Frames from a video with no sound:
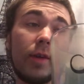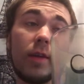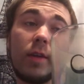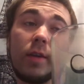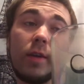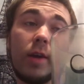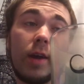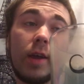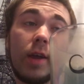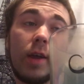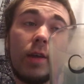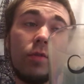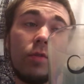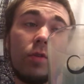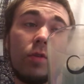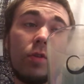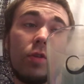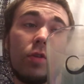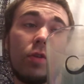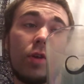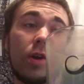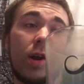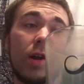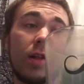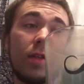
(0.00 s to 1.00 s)
You know, I can't do any
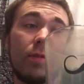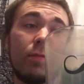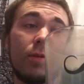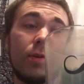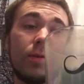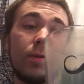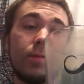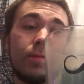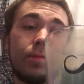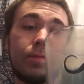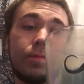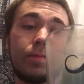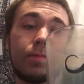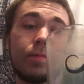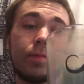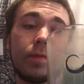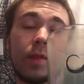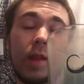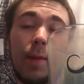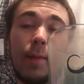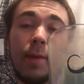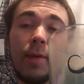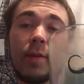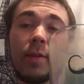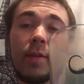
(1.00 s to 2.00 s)
shots, but
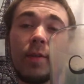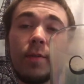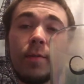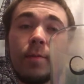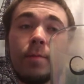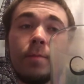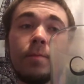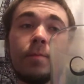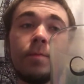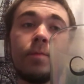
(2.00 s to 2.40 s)
that makes us